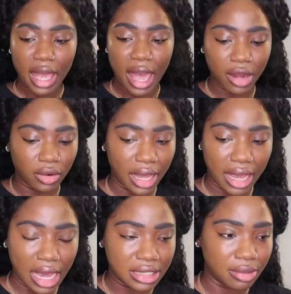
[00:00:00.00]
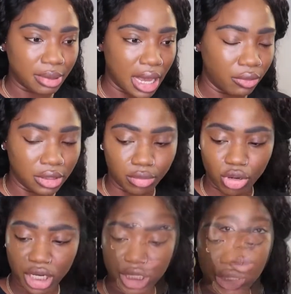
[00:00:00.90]
like how it's applying with the
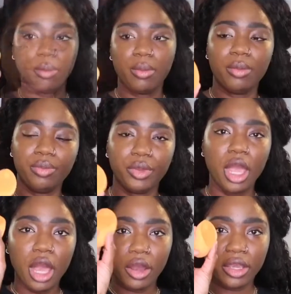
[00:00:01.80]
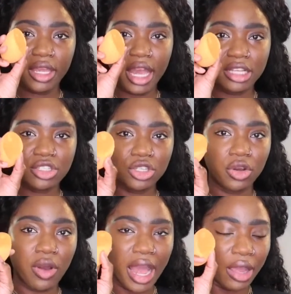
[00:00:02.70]
brush. Okay, you guys,
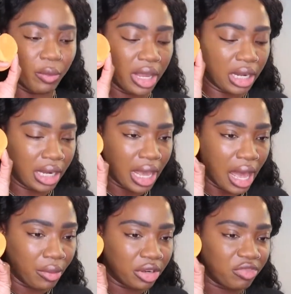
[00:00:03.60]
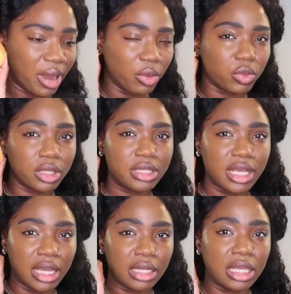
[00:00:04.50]
so I went and got one of my Real
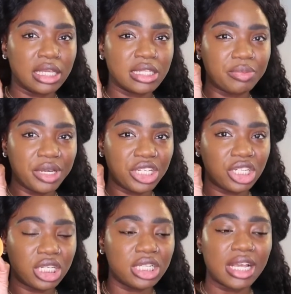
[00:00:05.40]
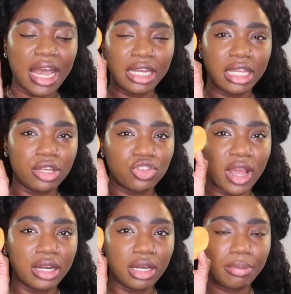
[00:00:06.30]
Technique sponges. I did
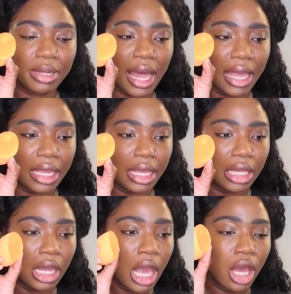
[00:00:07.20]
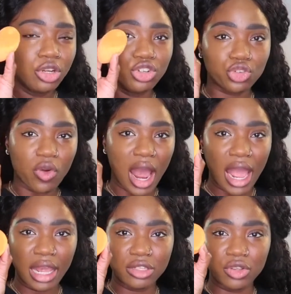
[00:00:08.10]
try to apply it
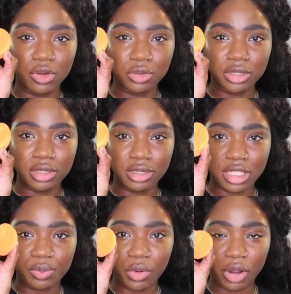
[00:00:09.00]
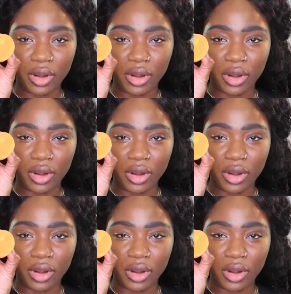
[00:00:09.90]
dry, so this part